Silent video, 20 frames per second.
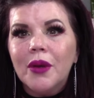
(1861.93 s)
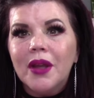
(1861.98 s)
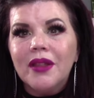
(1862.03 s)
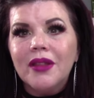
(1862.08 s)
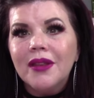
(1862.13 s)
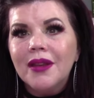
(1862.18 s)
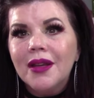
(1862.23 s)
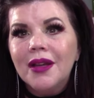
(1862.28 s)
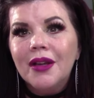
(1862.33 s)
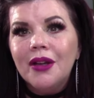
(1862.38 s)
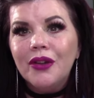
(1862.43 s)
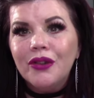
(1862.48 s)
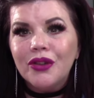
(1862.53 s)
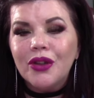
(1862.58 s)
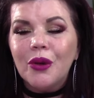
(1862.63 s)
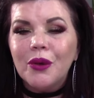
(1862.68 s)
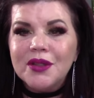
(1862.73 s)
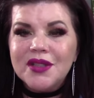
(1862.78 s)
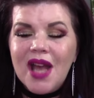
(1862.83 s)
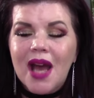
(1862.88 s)
with.
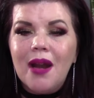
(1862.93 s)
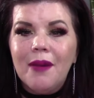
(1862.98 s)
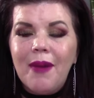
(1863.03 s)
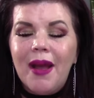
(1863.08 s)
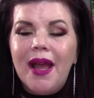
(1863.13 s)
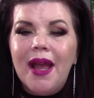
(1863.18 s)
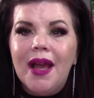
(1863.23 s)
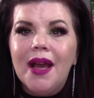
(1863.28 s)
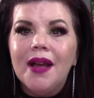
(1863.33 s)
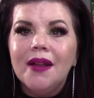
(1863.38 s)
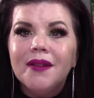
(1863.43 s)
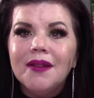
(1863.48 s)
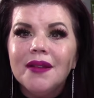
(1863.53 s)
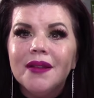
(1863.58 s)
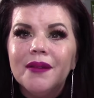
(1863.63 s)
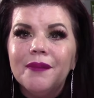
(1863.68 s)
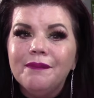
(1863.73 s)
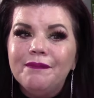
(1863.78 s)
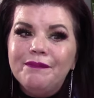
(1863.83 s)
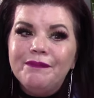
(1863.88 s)
So it's out of my
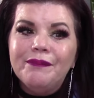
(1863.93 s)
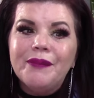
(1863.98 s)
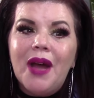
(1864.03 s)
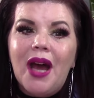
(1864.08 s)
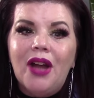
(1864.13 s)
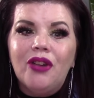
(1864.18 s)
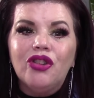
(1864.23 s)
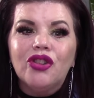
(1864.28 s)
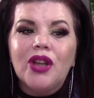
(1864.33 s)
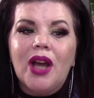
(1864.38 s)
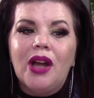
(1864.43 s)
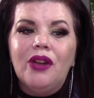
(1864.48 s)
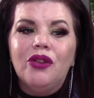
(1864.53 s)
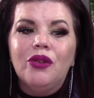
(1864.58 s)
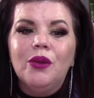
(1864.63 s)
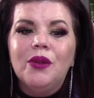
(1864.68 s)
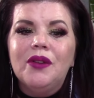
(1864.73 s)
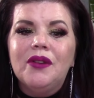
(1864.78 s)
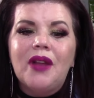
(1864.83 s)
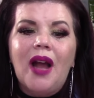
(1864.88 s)
hands. I just got to
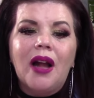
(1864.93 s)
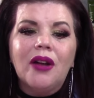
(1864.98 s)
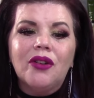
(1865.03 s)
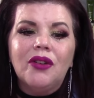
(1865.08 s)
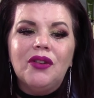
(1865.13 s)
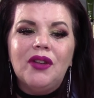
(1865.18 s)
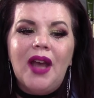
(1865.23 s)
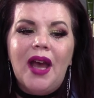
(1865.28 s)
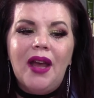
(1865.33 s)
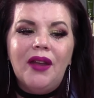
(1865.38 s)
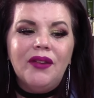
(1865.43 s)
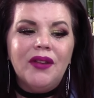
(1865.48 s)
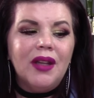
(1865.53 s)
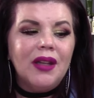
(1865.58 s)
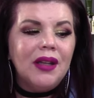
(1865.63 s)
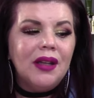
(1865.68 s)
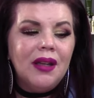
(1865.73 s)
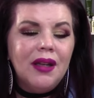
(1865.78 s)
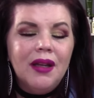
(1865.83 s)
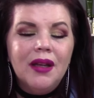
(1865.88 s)
do what the doctor says,
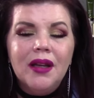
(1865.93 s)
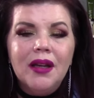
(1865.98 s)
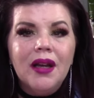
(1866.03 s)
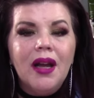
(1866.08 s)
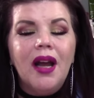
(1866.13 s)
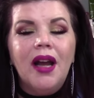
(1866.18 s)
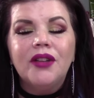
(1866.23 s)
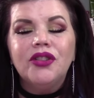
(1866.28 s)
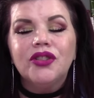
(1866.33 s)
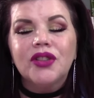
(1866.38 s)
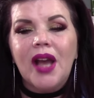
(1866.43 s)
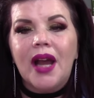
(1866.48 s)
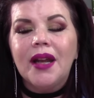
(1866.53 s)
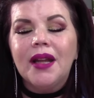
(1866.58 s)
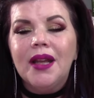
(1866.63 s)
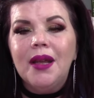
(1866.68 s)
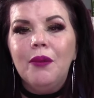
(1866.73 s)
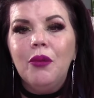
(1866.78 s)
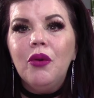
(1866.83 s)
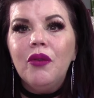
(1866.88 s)
and I just got to
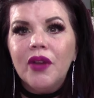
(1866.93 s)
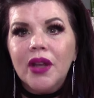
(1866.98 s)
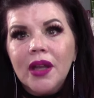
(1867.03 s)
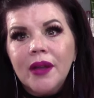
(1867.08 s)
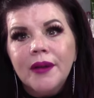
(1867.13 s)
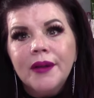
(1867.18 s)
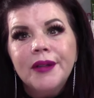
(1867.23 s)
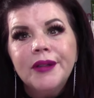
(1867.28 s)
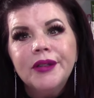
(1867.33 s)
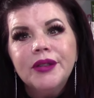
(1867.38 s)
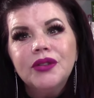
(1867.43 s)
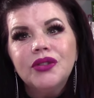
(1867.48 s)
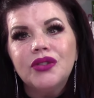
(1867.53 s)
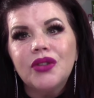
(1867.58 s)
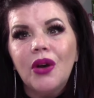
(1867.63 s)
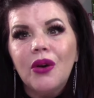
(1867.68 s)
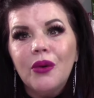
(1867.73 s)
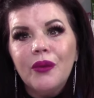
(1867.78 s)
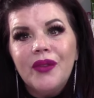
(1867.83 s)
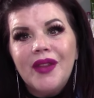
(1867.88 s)
keep moving.
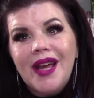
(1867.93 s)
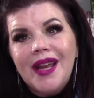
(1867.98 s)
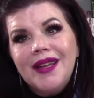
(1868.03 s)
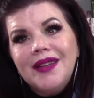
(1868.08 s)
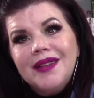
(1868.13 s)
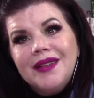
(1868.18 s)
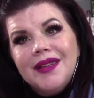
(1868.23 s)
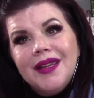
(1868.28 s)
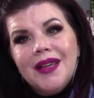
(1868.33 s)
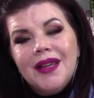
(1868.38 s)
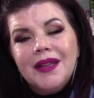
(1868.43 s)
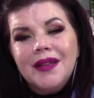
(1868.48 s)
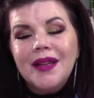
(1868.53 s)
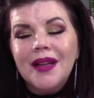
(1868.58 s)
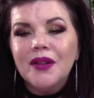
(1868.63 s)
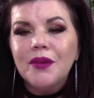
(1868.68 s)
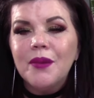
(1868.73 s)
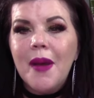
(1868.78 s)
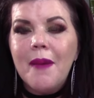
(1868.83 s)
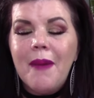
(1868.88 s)
So that is it.
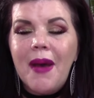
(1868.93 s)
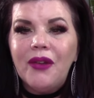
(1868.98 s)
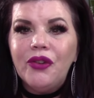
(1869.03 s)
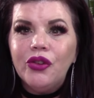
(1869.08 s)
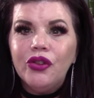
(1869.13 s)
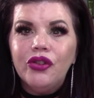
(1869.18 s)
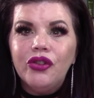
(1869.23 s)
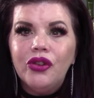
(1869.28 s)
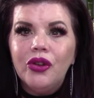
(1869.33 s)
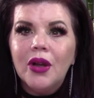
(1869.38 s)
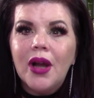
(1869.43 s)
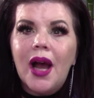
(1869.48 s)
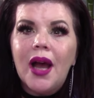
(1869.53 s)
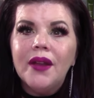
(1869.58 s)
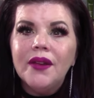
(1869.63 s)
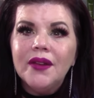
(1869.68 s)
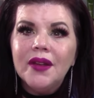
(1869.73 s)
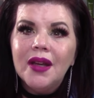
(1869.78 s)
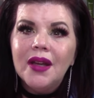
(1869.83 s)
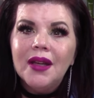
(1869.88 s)
That's my message to you
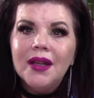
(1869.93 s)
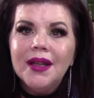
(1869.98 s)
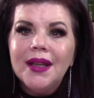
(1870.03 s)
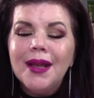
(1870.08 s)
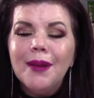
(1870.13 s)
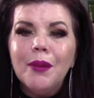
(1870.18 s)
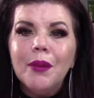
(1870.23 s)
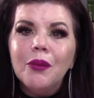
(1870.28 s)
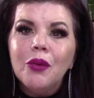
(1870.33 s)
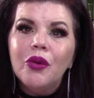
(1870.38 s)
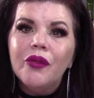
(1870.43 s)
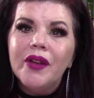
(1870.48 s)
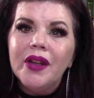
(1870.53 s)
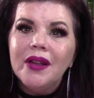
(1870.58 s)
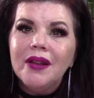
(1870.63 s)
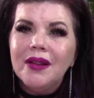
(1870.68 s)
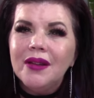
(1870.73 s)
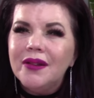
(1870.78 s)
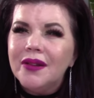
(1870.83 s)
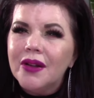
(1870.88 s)
guys. Keep it
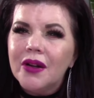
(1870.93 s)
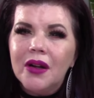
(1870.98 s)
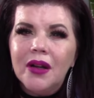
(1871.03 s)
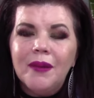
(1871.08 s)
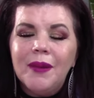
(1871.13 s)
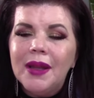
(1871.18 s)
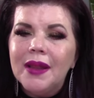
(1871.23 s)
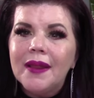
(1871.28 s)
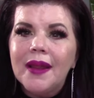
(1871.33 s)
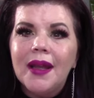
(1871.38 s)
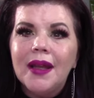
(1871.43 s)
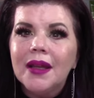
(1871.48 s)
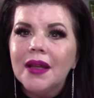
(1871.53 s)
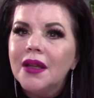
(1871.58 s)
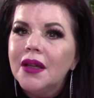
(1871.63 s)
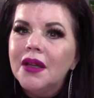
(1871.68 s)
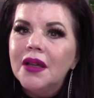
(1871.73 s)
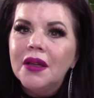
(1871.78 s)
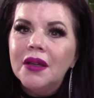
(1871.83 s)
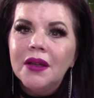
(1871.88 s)
moving. Do you know what I mean?
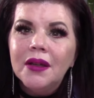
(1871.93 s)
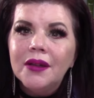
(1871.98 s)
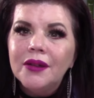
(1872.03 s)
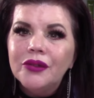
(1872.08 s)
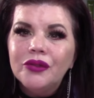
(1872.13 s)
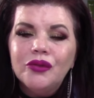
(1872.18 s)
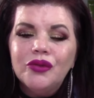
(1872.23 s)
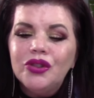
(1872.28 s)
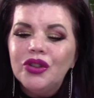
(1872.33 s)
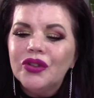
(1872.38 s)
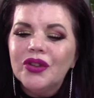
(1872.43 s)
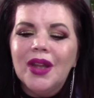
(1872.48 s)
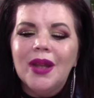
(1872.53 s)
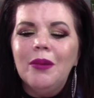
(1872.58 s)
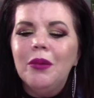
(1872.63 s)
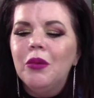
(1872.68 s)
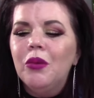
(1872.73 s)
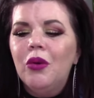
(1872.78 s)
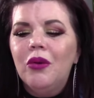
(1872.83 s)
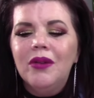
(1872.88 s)
Like, just
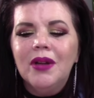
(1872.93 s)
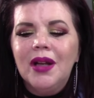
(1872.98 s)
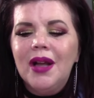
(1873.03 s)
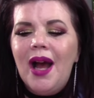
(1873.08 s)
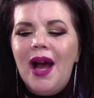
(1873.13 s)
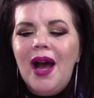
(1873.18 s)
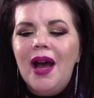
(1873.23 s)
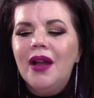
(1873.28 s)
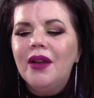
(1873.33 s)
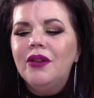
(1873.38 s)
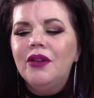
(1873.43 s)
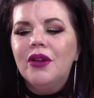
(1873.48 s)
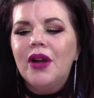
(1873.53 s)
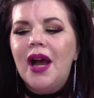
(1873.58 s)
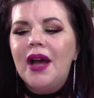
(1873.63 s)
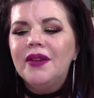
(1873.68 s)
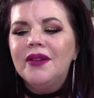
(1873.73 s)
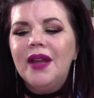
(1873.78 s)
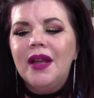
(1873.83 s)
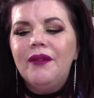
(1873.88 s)
keep it moving. God, you
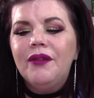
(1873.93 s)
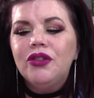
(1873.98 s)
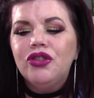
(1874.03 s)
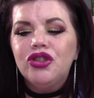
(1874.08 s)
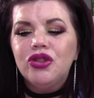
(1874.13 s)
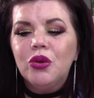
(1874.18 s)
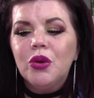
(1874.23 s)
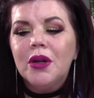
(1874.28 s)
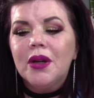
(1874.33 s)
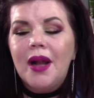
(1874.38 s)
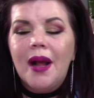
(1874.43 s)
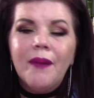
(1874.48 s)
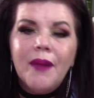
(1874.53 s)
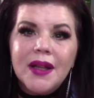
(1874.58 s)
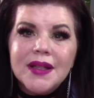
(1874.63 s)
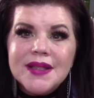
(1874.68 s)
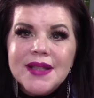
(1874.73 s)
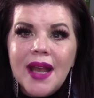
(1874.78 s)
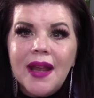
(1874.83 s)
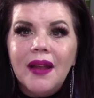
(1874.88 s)
guys, life is short. I'm
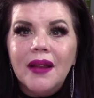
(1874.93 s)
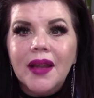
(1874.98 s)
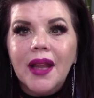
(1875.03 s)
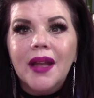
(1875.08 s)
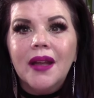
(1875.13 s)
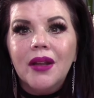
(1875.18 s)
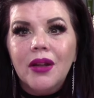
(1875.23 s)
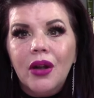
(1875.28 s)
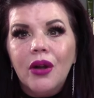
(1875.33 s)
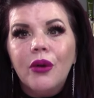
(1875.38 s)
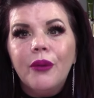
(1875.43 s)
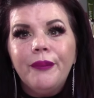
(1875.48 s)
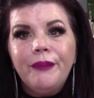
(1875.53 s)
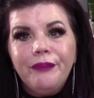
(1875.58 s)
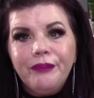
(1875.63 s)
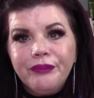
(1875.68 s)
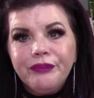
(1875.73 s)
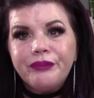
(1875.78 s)
not saying like, you know,